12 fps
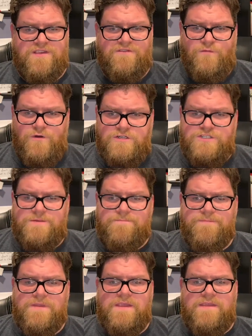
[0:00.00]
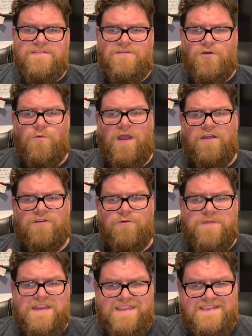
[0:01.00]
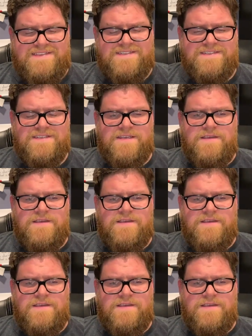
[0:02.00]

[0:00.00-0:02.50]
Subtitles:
of worship that required obedience.